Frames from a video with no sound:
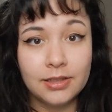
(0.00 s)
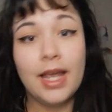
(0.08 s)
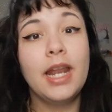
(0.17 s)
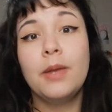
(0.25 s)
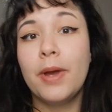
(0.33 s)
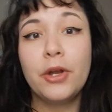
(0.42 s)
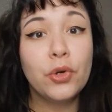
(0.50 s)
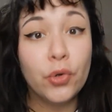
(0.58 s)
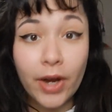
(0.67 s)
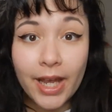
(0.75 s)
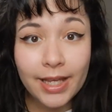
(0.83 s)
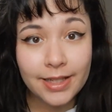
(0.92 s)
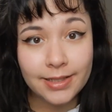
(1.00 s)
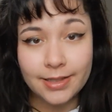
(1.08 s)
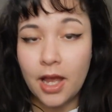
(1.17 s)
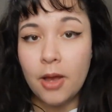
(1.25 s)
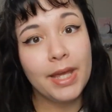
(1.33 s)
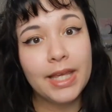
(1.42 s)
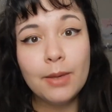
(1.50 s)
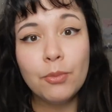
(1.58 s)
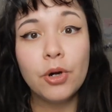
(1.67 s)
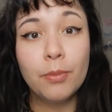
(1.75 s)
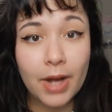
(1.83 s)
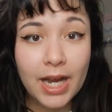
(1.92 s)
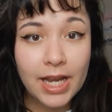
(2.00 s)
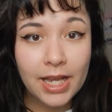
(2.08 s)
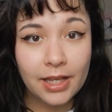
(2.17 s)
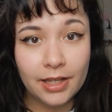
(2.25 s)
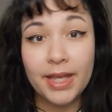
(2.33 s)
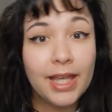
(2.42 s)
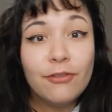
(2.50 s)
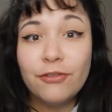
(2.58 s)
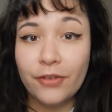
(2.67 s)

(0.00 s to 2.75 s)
Getting better grades? Making more money? Making